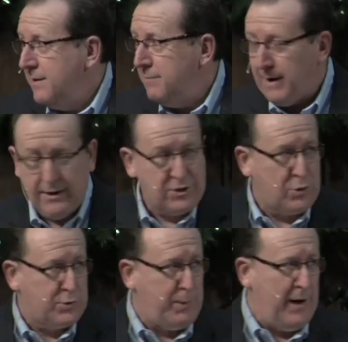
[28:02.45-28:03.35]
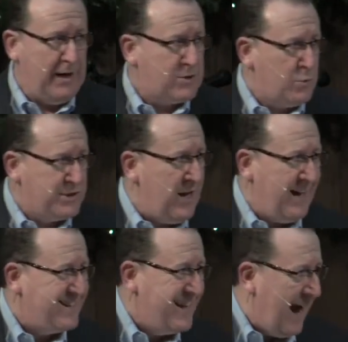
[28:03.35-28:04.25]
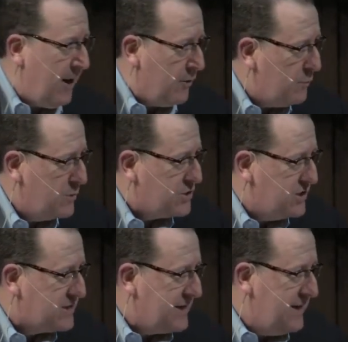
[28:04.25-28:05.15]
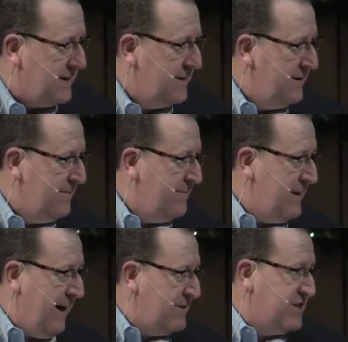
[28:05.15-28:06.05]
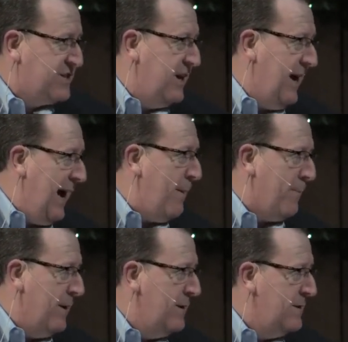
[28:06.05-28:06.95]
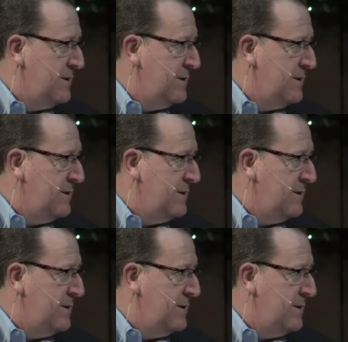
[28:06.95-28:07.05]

Mary's response was not doubt when she said, How is this going to happen?